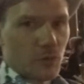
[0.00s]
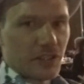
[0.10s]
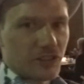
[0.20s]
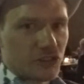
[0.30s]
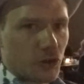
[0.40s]

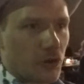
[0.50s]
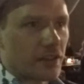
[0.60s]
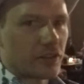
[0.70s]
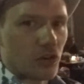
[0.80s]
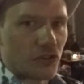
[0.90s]
which you
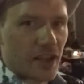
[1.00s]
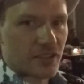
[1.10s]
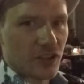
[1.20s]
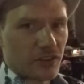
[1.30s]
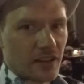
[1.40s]
enter on that
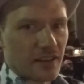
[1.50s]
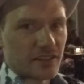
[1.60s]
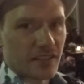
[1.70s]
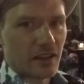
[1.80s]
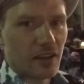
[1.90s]
side, and
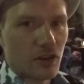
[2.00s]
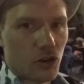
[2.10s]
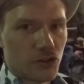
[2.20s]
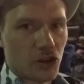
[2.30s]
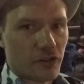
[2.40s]
it's a
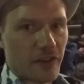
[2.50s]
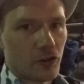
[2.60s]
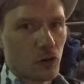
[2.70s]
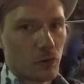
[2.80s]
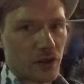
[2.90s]
concert
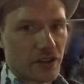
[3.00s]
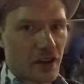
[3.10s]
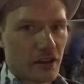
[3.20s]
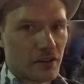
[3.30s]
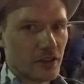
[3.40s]
venue with
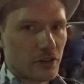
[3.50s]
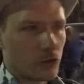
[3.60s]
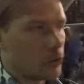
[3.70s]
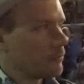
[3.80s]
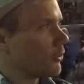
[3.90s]

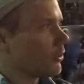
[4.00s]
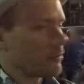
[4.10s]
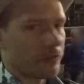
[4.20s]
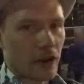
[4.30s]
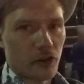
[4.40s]
room for
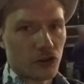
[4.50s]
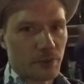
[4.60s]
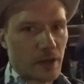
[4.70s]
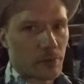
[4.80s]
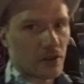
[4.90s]
500
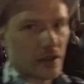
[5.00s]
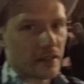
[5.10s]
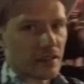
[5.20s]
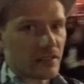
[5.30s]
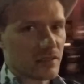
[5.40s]
people,
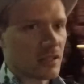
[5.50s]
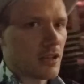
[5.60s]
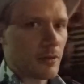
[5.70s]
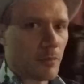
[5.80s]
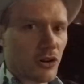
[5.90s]
and it's
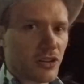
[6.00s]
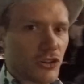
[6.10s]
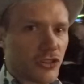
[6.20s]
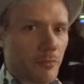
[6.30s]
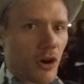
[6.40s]

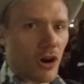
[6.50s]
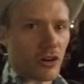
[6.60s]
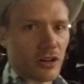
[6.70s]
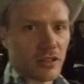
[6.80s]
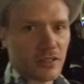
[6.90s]
Parkteatret
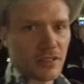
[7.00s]
bar.